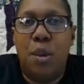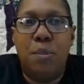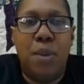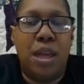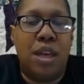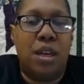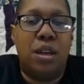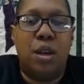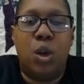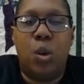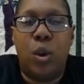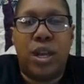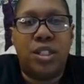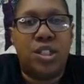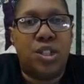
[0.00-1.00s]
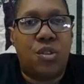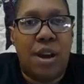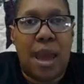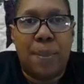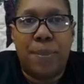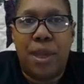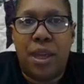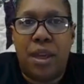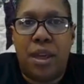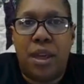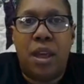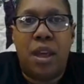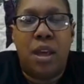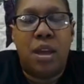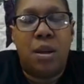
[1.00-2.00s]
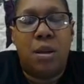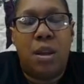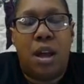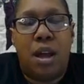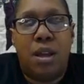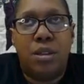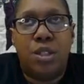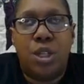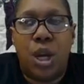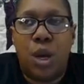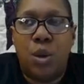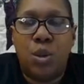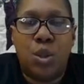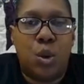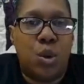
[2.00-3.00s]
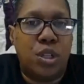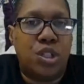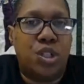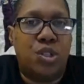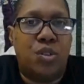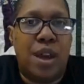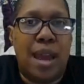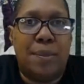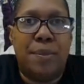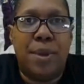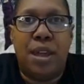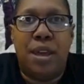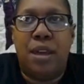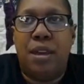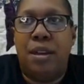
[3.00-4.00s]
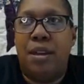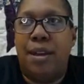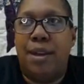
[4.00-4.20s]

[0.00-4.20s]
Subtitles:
make a quick scrappy tote or scrappy